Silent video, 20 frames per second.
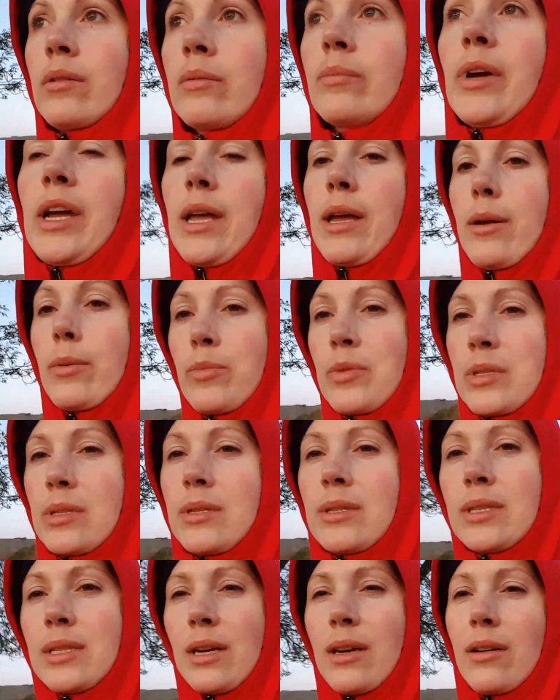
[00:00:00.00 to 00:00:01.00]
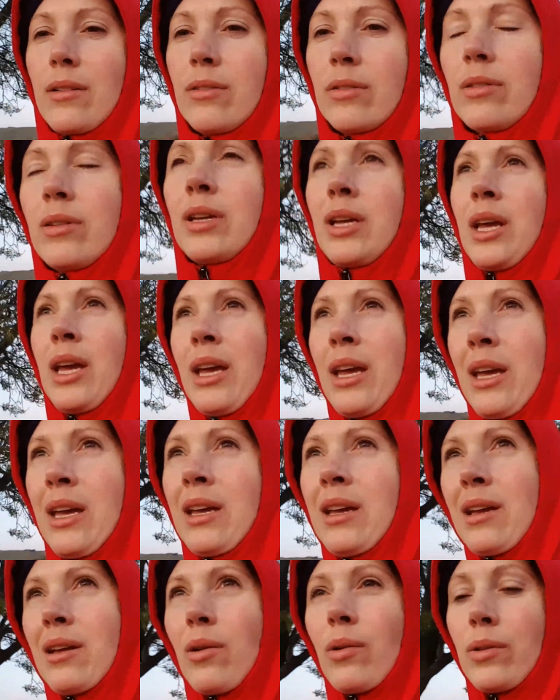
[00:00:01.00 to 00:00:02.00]
my hips and stuff.
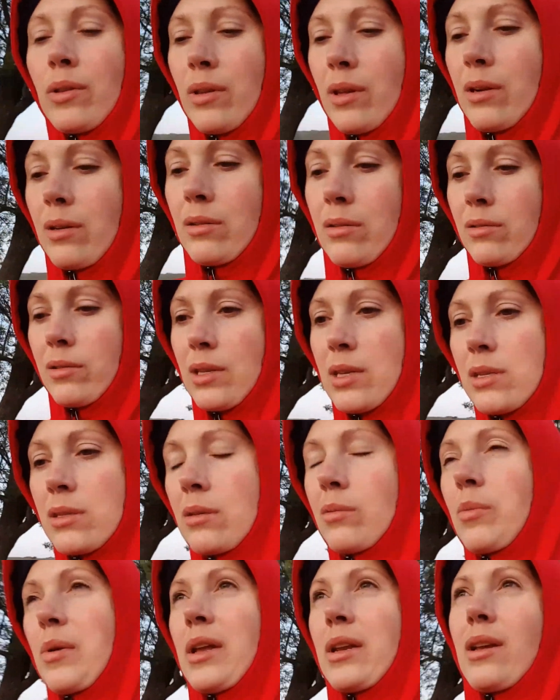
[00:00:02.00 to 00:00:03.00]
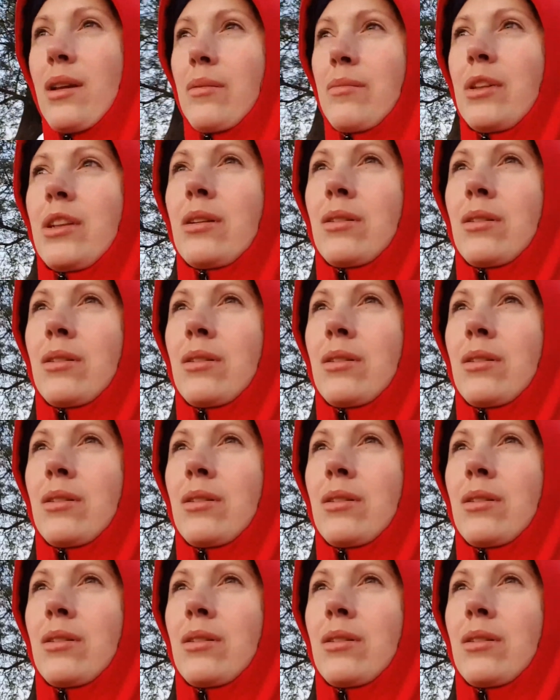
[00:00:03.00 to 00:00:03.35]
Only so many.